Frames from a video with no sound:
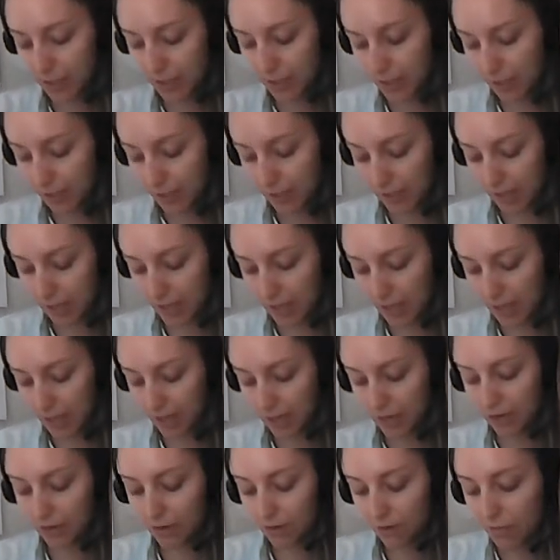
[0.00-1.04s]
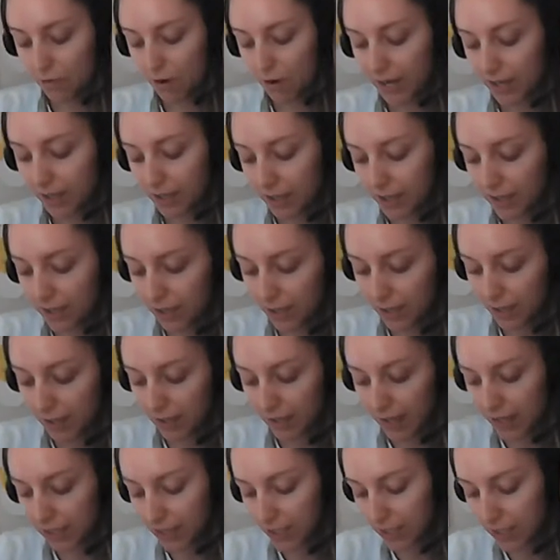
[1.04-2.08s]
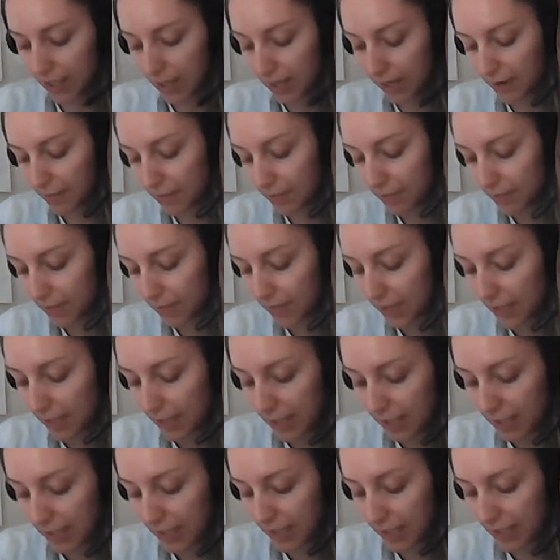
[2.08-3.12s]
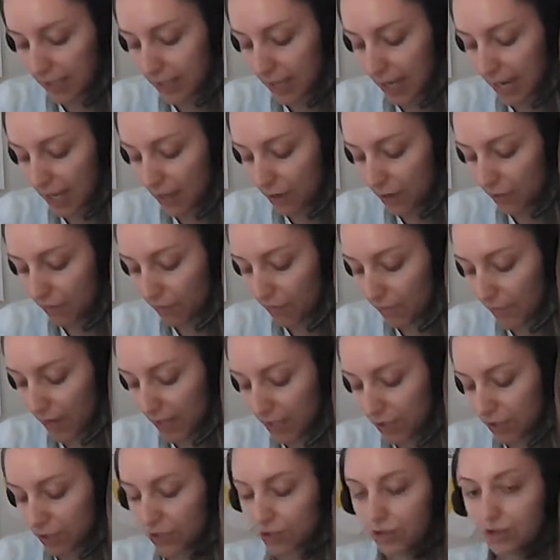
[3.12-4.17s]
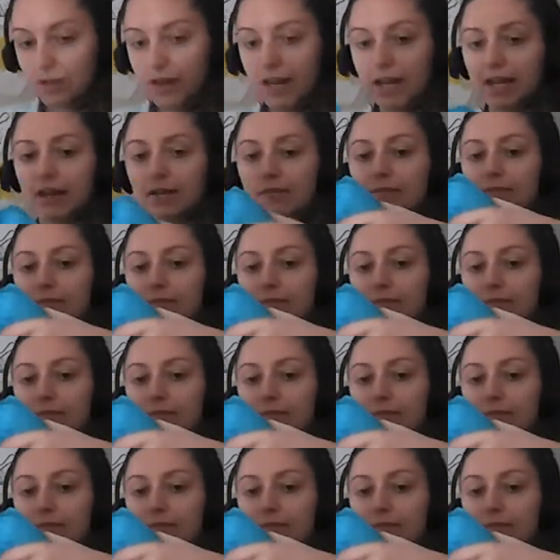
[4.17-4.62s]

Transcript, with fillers: So I think what I could do actually is take off my string